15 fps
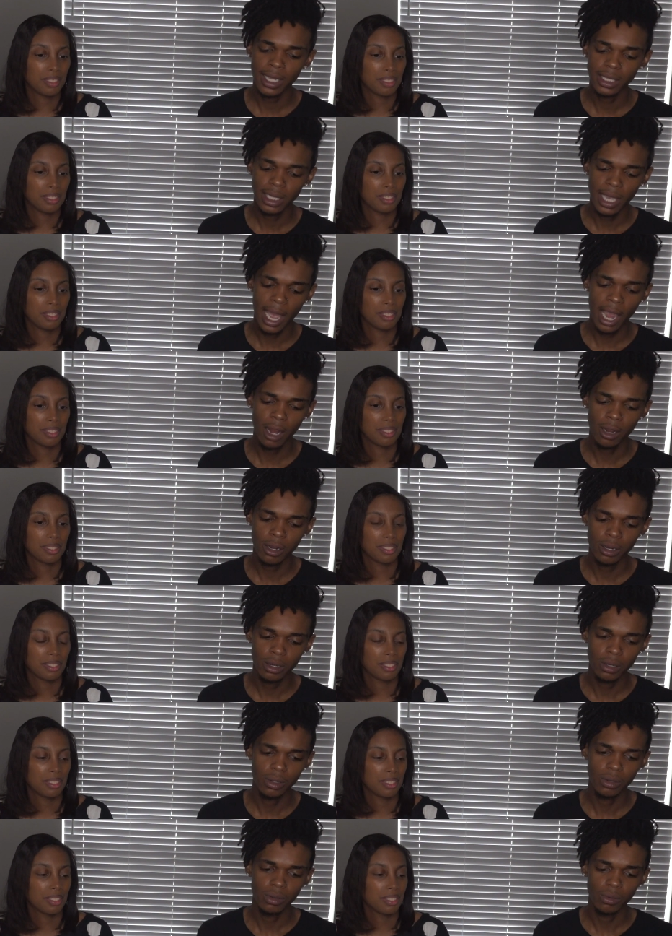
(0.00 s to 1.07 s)
Speaker 1: I said, I
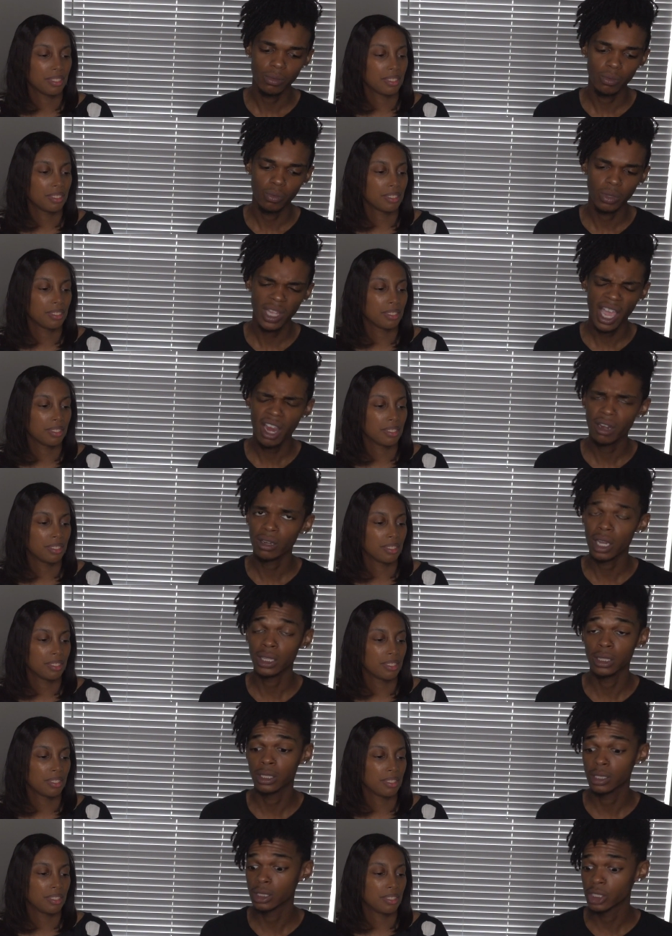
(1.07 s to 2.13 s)
heard. I heard I
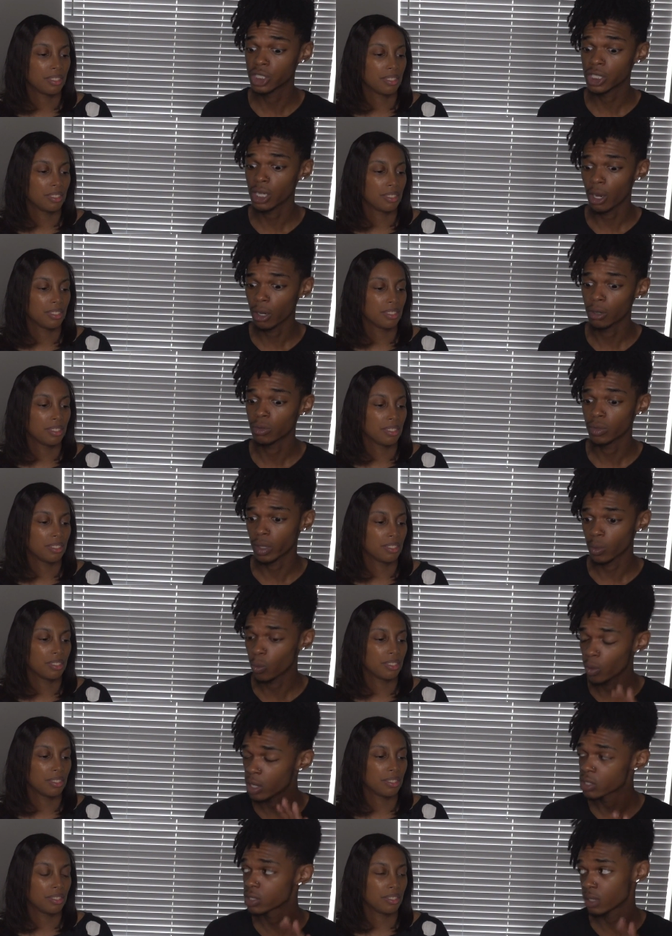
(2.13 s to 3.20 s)
legit heard like
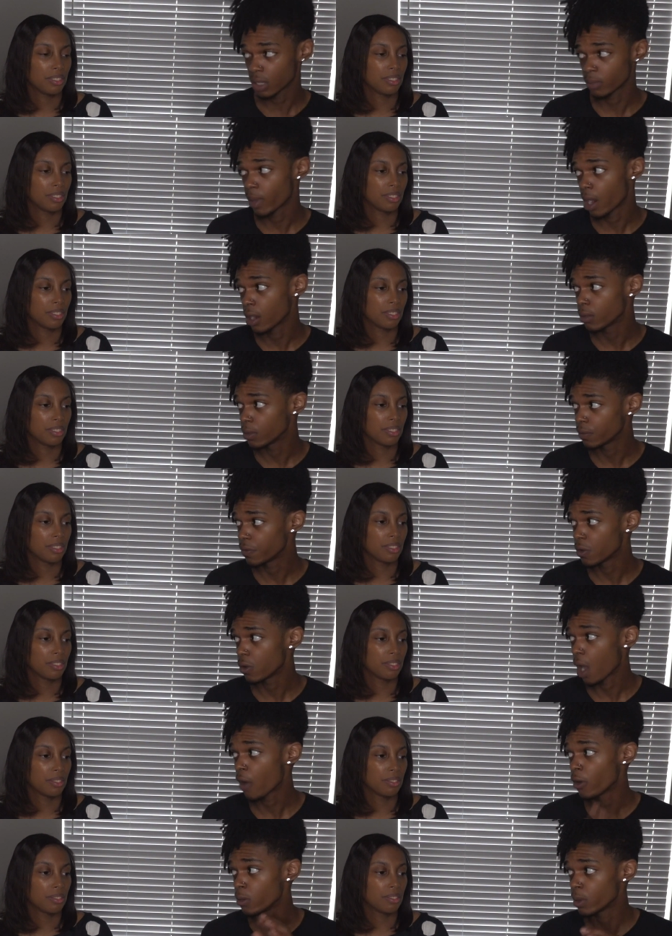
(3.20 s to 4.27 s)
one song by her
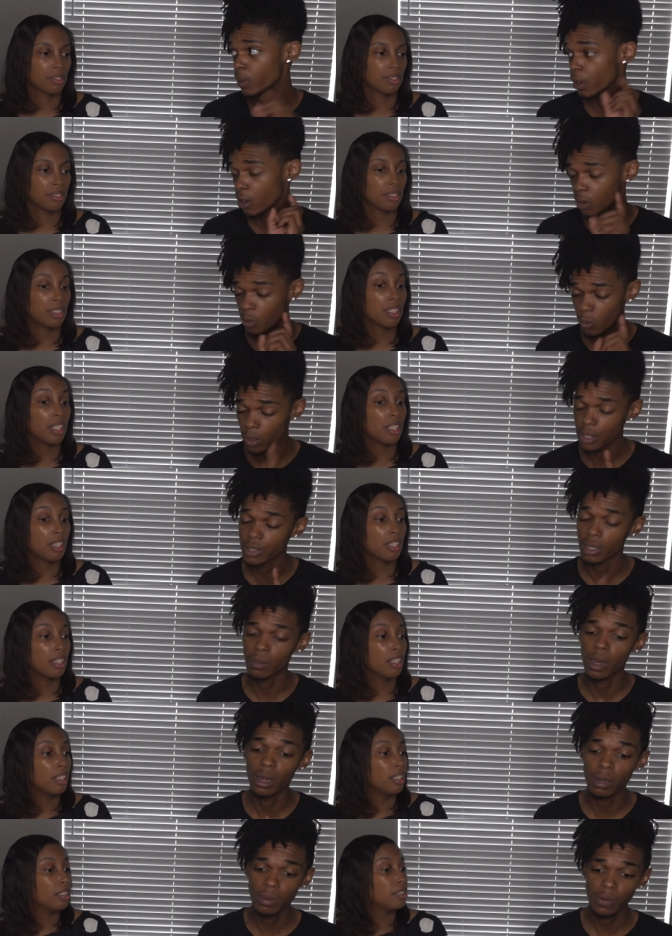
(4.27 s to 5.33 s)
before. I remember heard one song
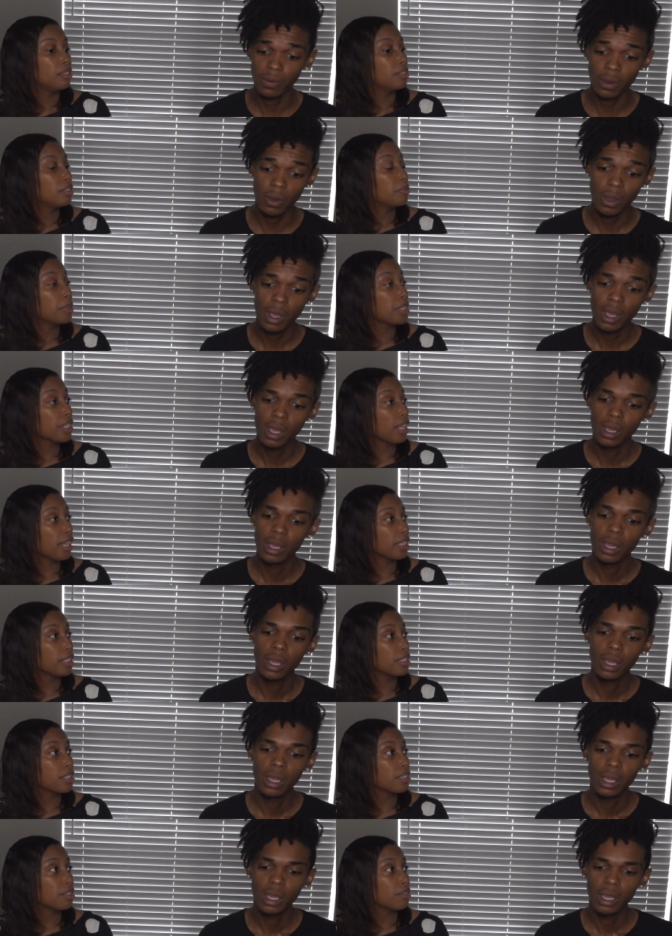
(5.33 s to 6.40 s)
by her before. Was
Speaker 2: it like
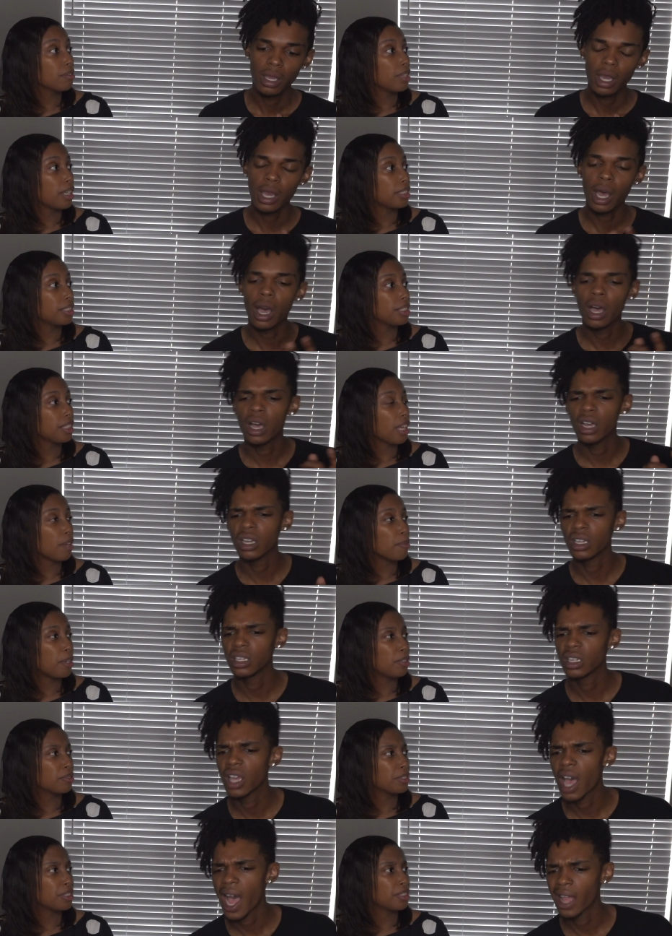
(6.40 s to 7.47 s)
this too?
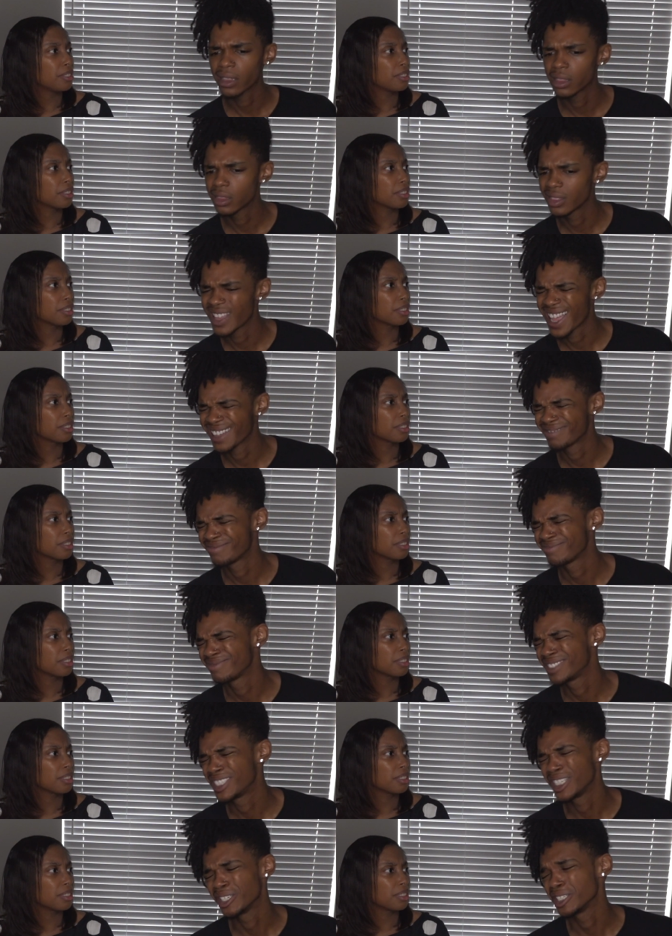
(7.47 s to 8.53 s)
Uh,
Speaker 1: I, I
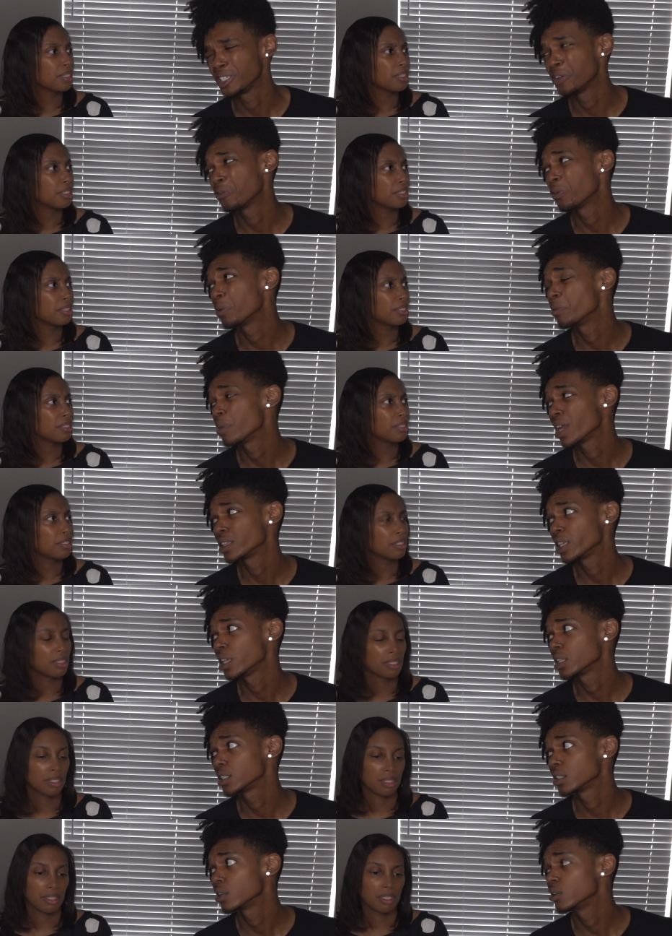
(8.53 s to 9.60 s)
generally don't remember. I
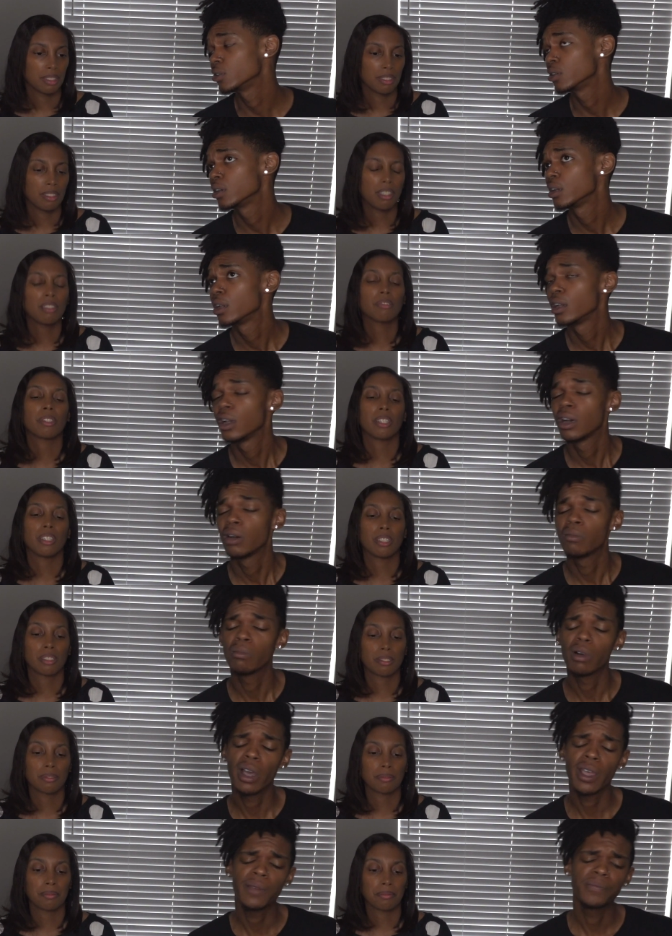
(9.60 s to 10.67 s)
think so. Okay.
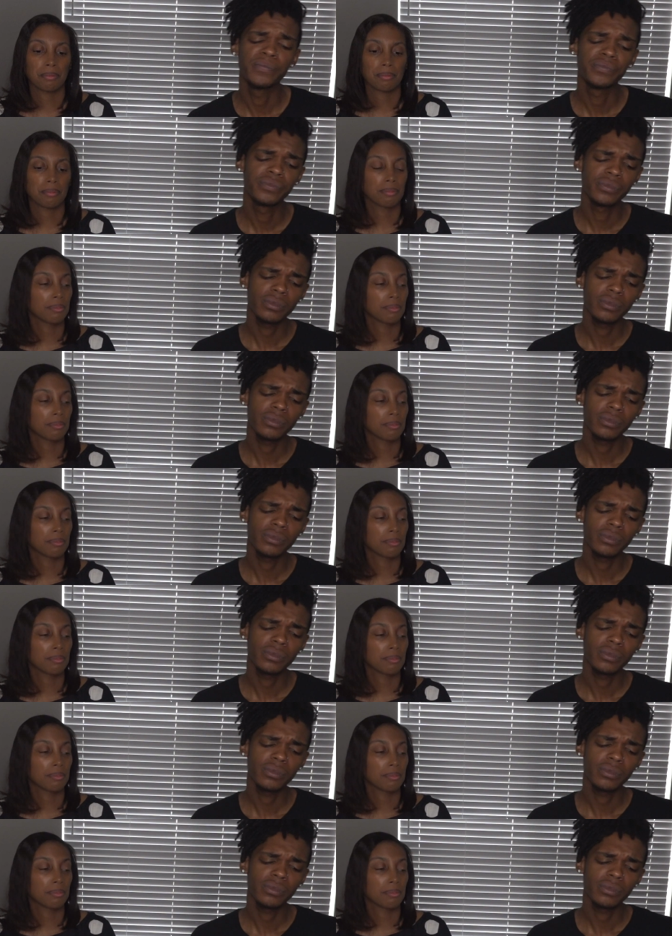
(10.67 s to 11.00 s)
But